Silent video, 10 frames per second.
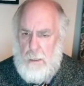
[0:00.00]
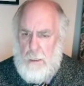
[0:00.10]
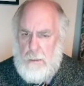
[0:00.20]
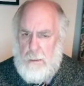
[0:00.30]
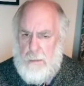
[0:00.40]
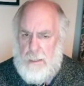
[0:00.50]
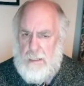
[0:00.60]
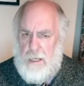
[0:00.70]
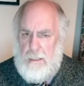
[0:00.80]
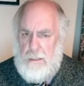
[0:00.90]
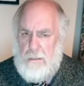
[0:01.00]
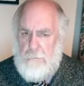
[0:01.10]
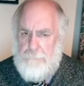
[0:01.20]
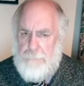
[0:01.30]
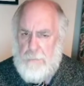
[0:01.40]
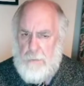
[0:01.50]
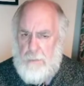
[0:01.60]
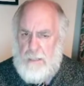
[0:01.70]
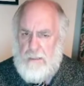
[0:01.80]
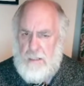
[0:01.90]
To that end,
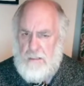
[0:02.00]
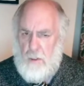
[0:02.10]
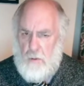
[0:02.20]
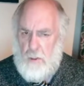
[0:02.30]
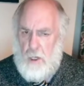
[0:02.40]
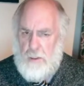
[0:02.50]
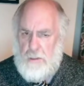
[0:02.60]
bless us, O God,